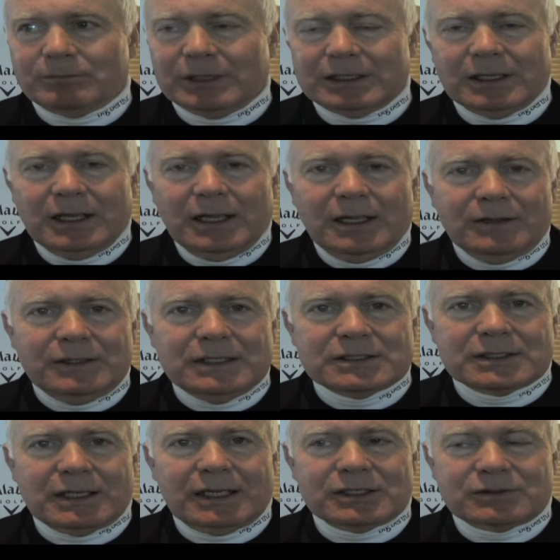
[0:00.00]
But these
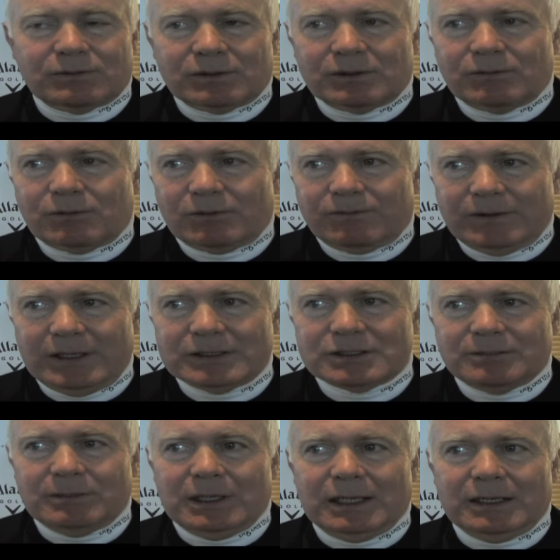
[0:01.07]
guys were friends
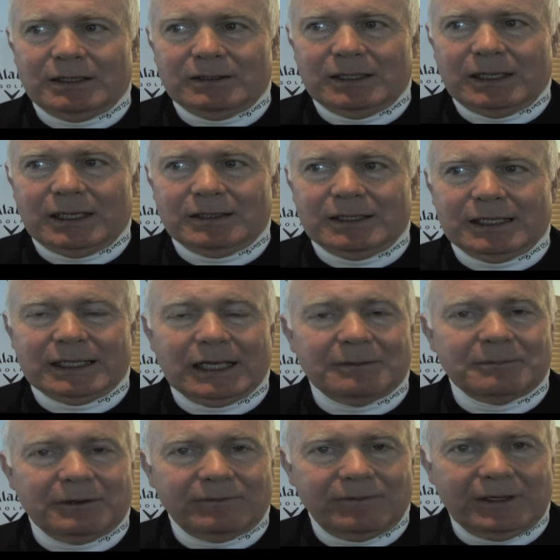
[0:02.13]
of mine, and they
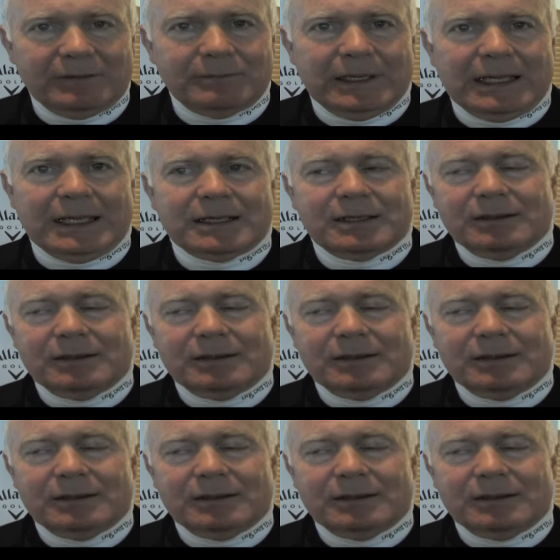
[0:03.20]
gave me feedback,